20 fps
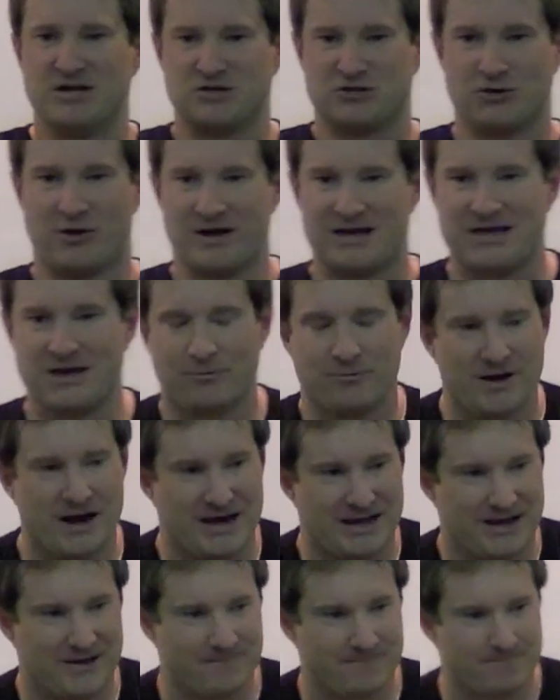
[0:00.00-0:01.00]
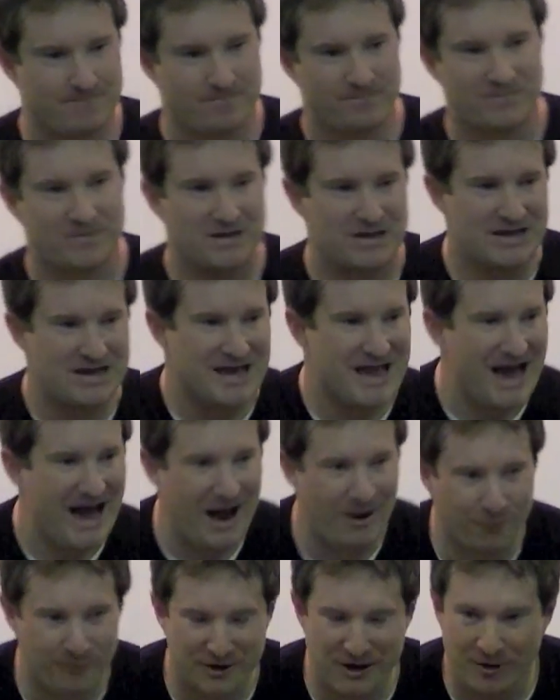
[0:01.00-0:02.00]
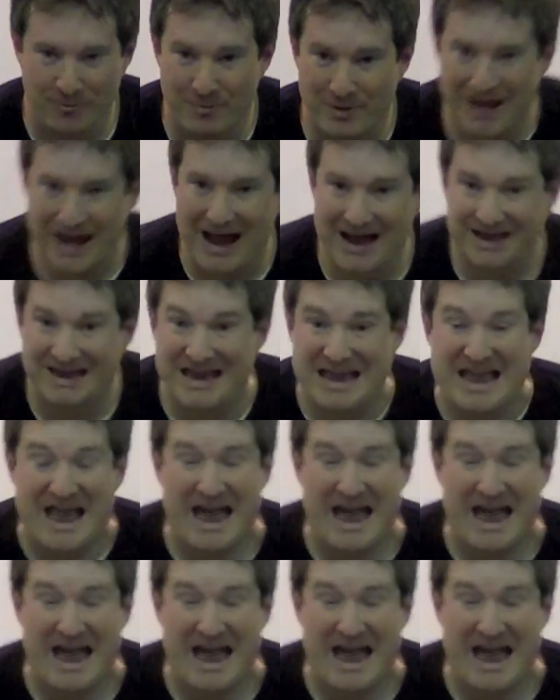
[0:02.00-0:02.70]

So I get ready. I rear back,